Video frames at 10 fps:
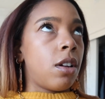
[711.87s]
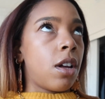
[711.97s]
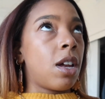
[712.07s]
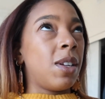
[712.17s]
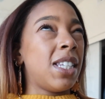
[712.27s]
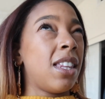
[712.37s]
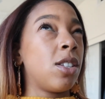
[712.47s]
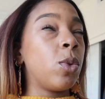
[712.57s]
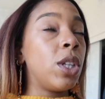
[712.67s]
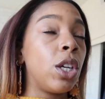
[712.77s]
how do I say
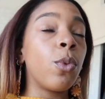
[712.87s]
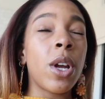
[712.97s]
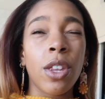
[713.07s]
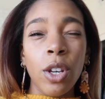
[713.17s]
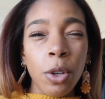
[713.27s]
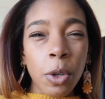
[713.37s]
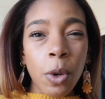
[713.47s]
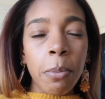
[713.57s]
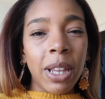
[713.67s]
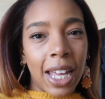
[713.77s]
this? Where the
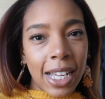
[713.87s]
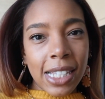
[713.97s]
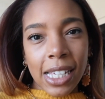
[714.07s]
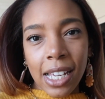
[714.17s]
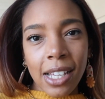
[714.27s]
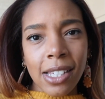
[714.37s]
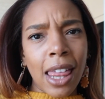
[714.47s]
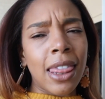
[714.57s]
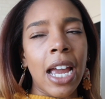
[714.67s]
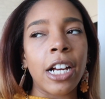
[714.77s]
new place is,
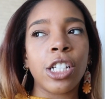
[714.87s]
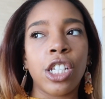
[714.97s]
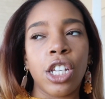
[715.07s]
there's